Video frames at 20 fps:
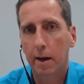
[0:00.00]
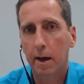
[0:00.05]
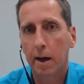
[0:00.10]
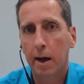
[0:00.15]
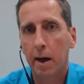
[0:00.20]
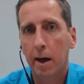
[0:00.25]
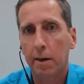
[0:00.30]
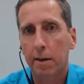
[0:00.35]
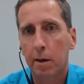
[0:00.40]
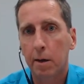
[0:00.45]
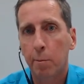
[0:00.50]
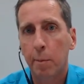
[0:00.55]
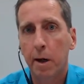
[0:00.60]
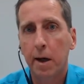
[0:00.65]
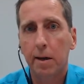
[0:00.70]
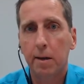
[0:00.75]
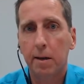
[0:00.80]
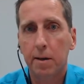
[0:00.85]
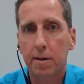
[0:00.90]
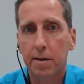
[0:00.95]
And the
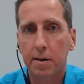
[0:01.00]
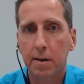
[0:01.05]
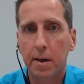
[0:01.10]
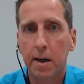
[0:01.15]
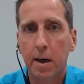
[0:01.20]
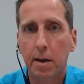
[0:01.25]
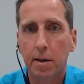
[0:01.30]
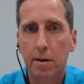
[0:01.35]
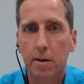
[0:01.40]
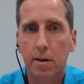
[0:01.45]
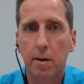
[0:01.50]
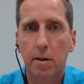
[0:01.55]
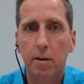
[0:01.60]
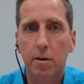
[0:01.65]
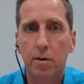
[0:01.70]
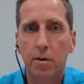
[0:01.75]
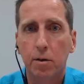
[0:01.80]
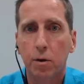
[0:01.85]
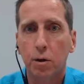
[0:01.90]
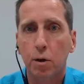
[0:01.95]
mental state
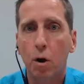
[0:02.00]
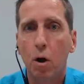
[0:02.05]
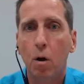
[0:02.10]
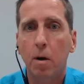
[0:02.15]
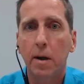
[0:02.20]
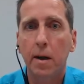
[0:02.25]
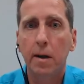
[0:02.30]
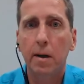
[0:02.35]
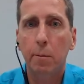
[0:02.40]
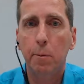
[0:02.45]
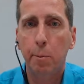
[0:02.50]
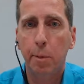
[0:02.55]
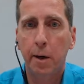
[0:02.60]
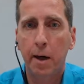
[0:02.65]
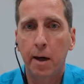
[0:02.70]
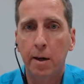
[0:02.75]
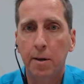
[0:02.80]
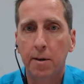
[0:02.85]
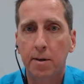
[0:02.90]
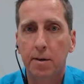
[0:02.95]
strongly
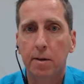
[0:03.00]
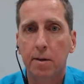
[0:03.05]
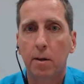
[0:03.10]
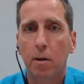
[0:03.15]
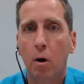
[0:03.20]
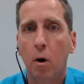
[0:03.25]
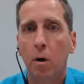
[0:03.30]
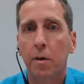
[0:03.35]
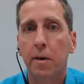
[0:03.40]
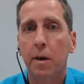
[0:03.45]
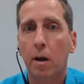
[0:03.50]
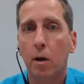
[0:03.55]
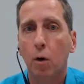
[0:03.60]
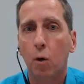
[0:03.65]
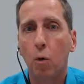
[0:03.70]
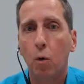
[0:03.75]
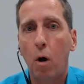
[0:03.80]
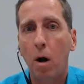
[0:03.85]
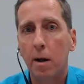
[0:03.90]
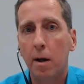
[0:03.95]
depends on the
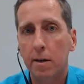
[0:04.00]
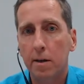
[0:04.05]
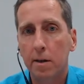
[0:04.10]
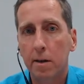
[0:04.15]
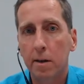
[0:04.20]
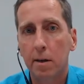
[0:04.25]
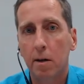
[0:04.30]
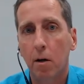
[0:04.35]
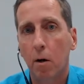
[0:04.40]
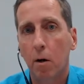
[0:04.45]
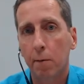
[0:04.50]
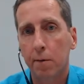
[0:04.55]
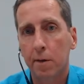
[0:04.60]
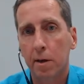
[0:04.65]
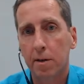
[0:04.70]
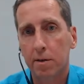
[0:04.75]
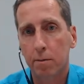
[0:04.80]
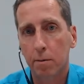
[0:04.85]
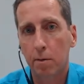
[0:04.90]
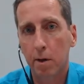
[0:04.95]
quality of
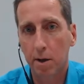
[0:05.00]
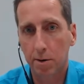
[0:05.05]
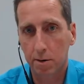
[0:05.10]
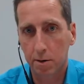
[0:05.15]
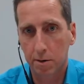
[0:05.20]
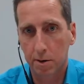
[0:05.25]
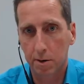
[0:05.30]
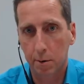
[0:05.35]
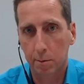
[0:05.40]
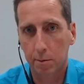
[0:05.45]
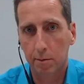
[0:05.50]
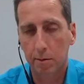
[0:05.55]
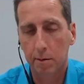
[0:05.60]
this relationship.